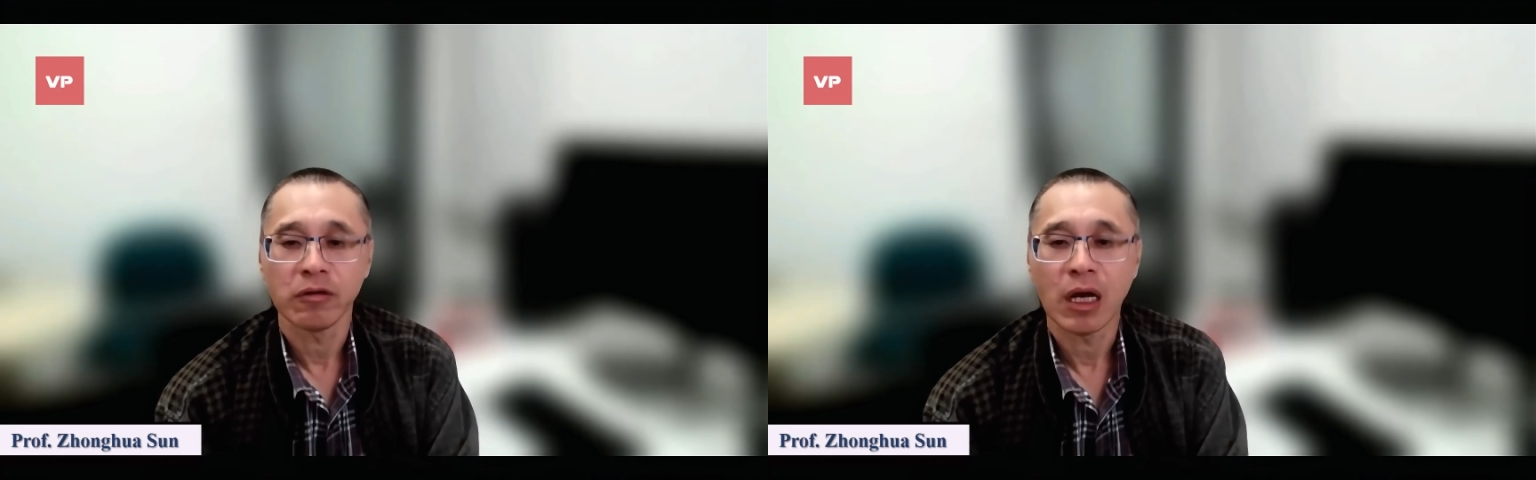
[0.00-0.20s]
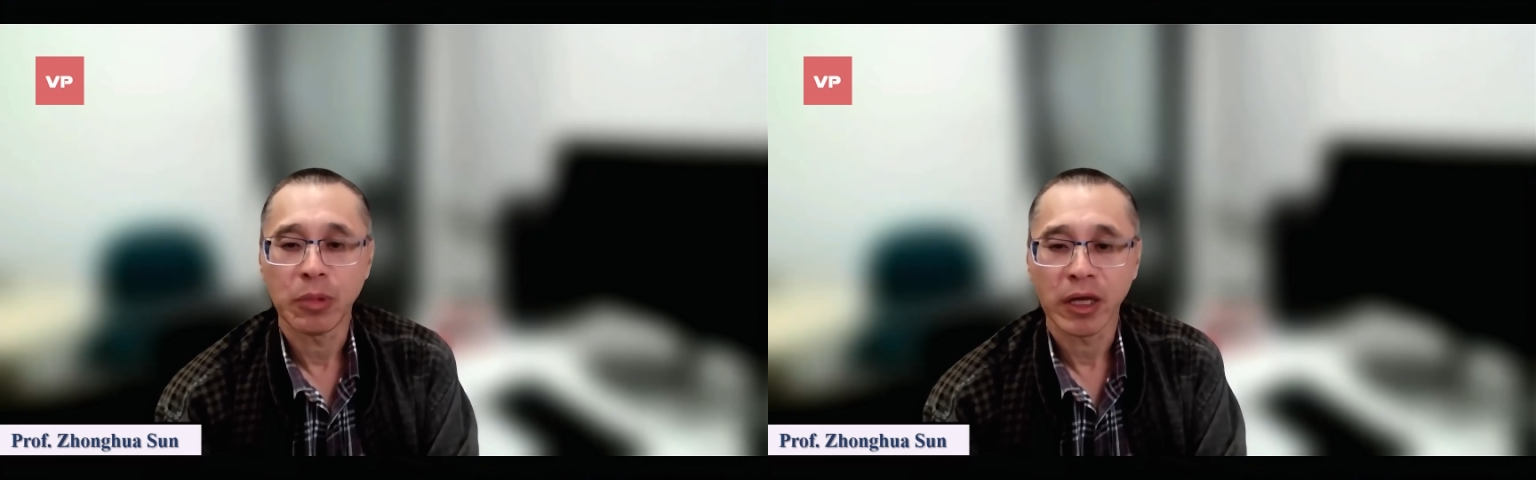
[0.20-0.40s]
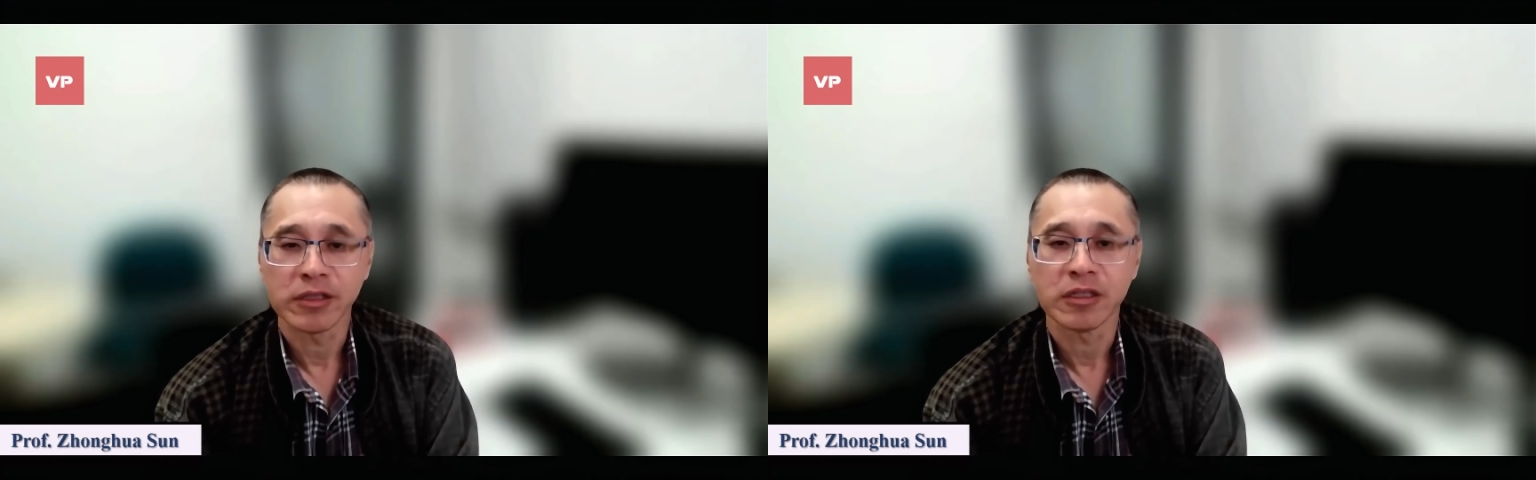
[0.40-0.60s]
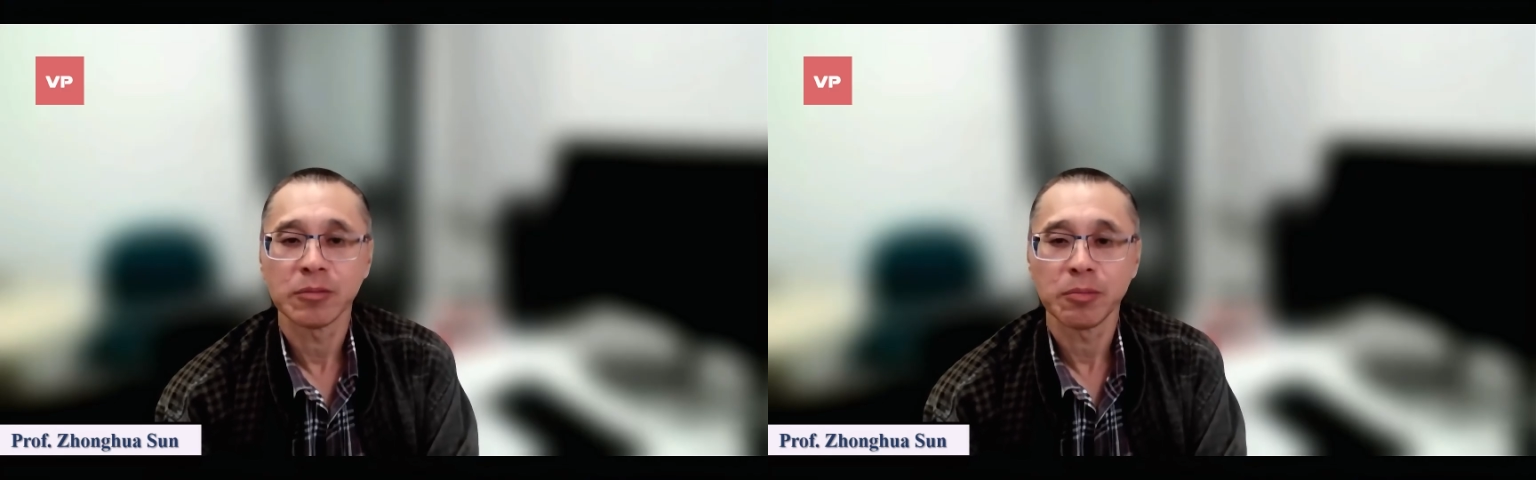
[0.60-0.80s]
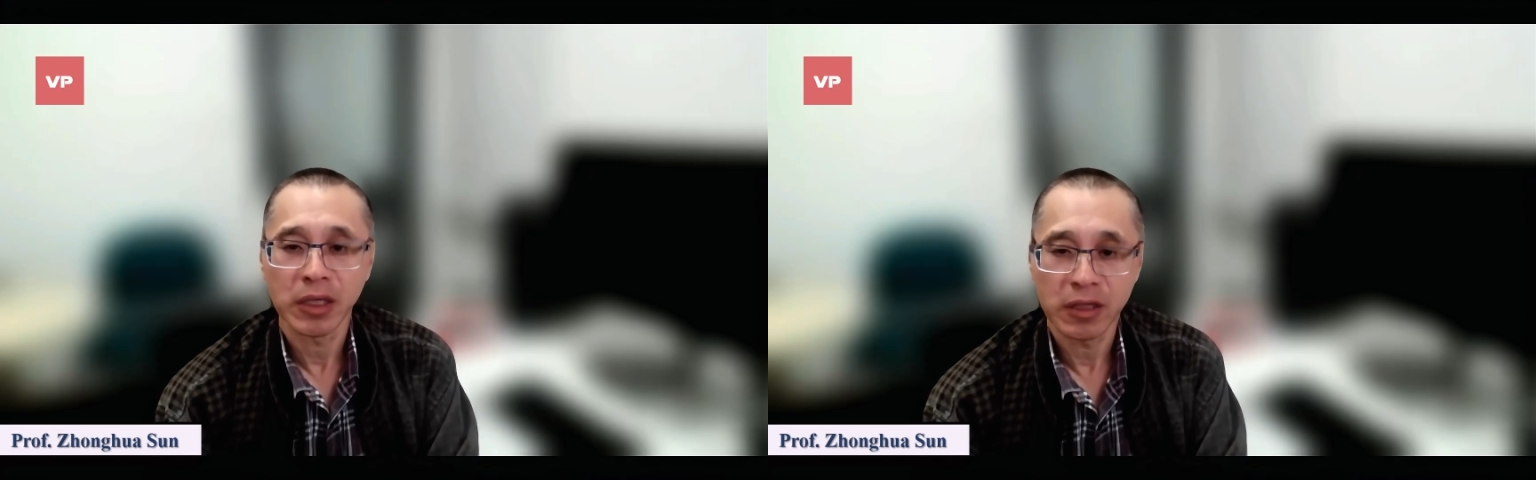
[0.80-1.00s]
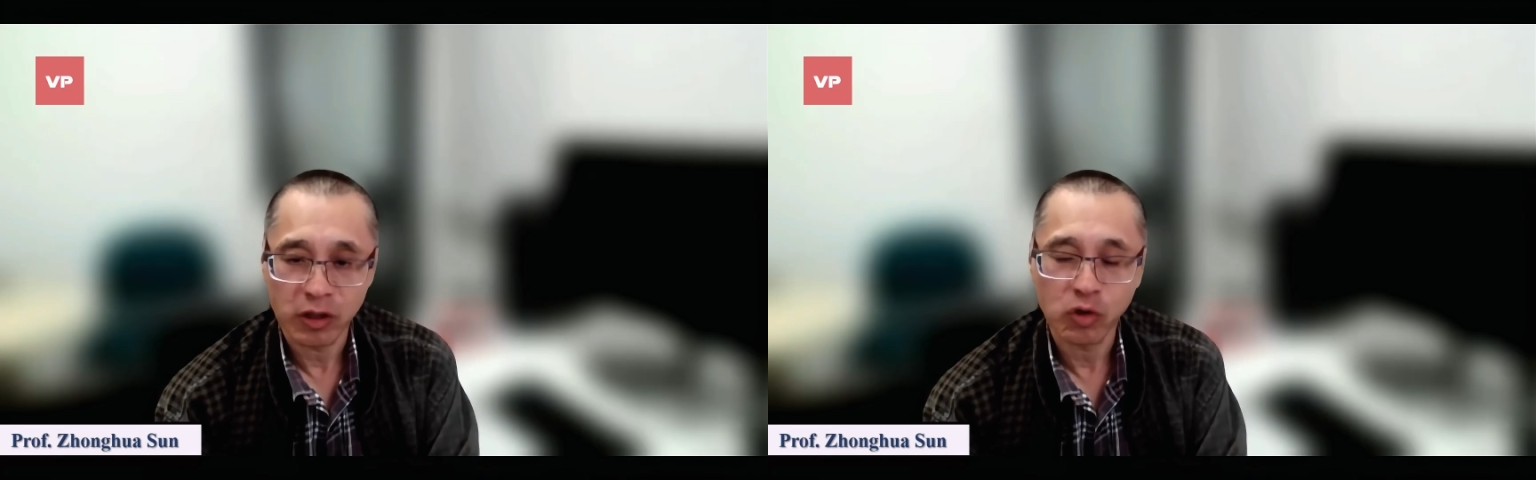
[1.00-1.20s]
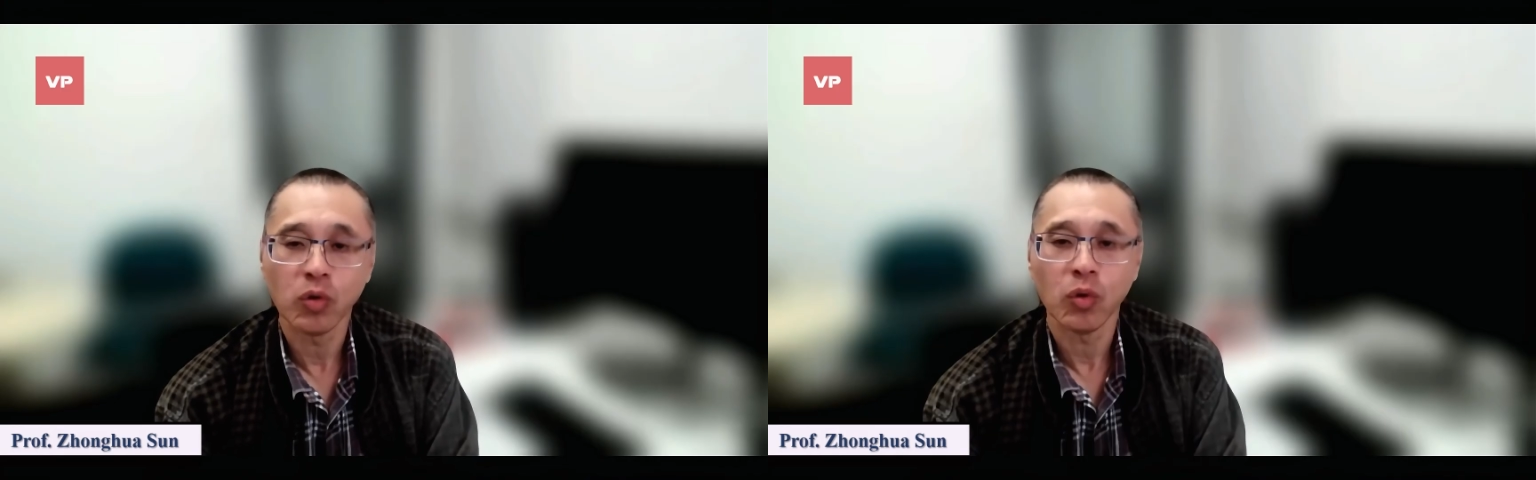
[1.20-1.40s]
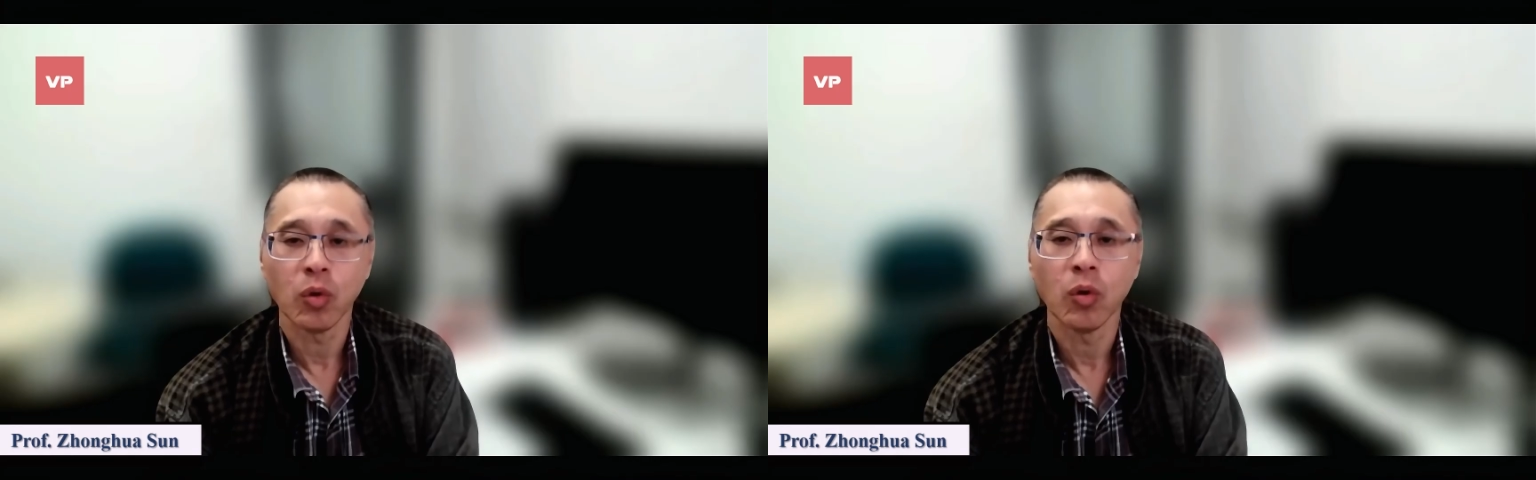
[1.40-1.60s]
applications, but they
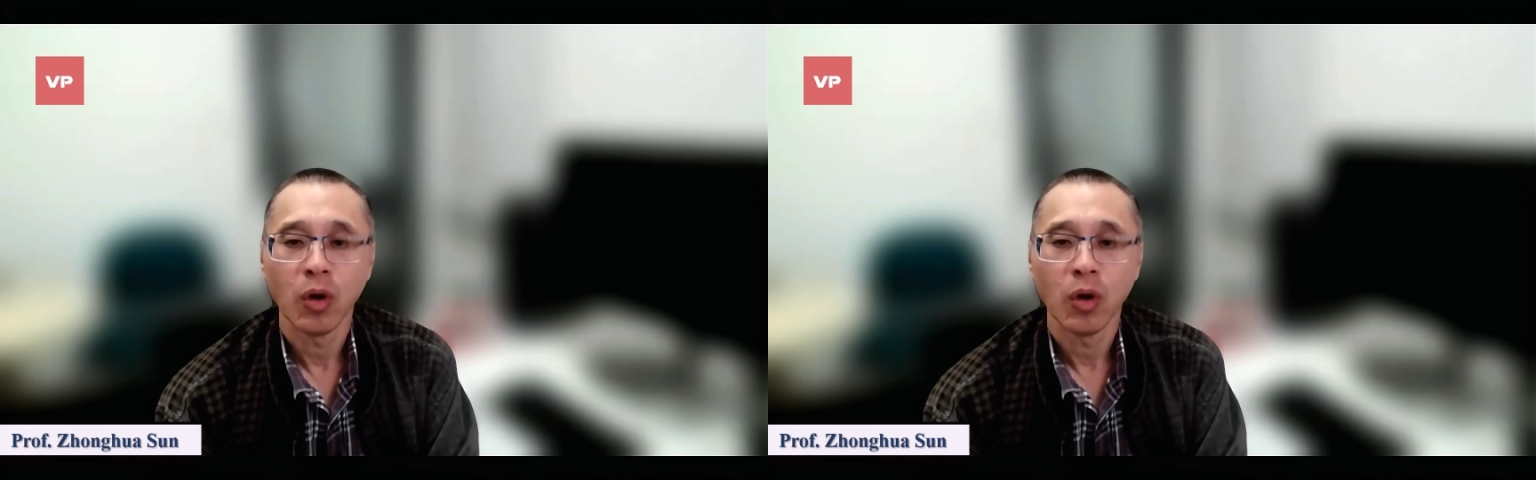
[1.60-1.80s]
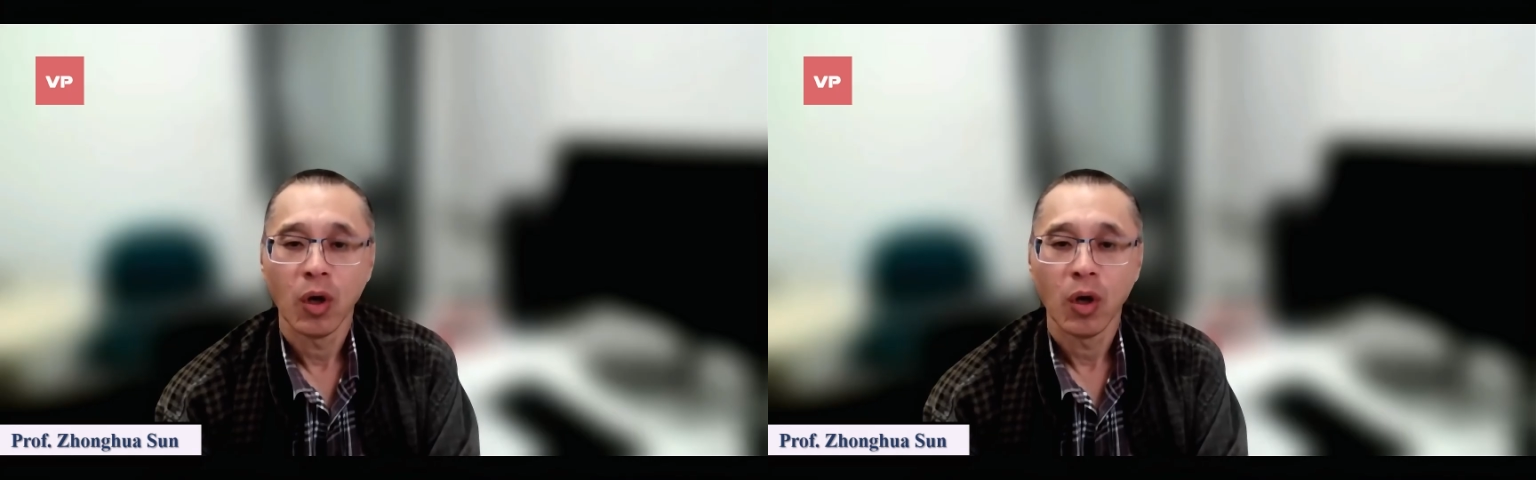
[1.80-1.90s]
do